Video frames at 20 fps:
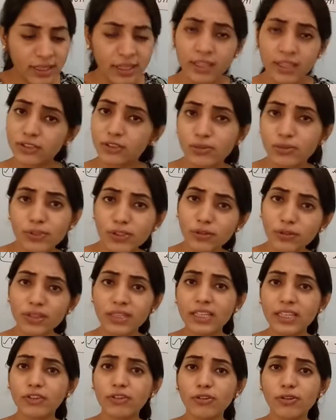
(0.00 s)
so we don't
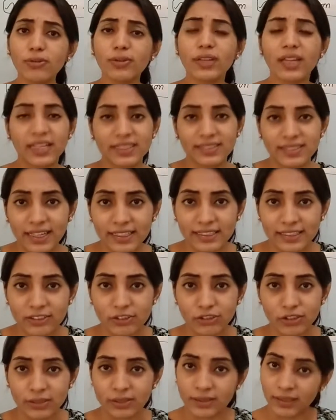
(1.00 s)
need to do the excitation.